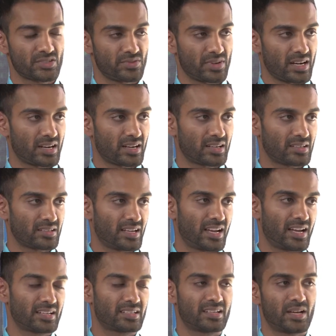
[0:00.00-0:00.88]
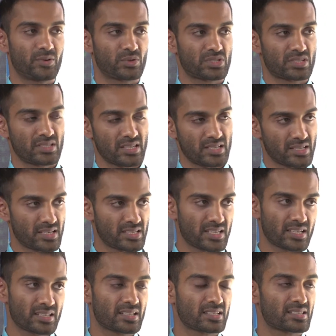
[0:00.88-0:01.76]
where I was
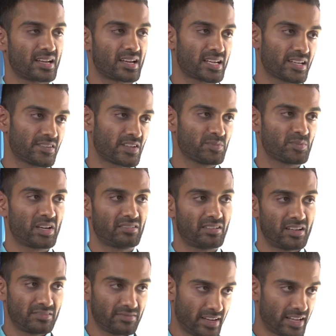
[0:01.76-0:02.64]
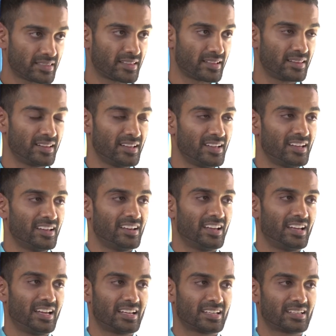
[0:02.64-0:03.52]
discussing this idea with my wife, Hetal.
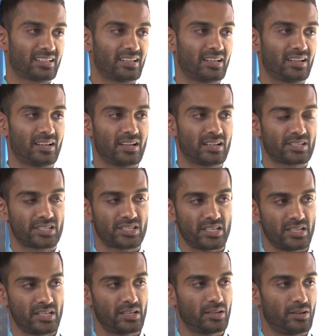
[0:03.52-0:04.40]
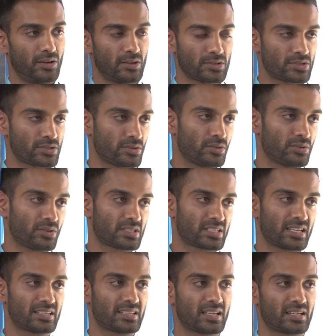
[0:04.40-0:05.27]
And she also
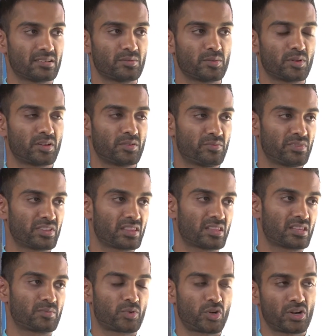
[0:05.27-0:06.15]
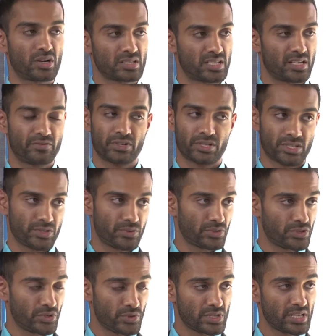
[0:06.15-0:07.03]
said that with the products that she
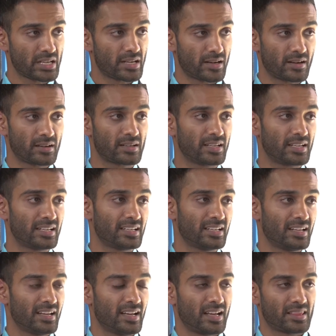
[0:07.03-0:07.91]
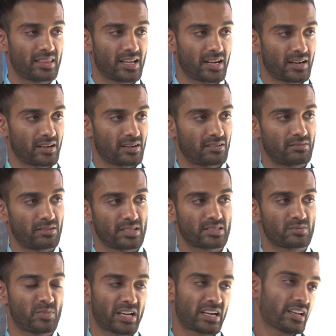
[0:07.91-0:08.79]
was using currently, there
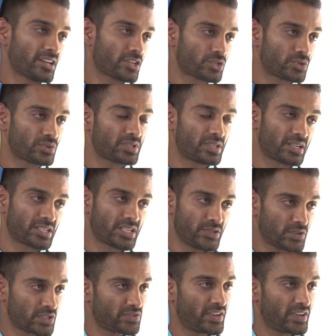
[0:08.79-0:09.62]
was many issues that she was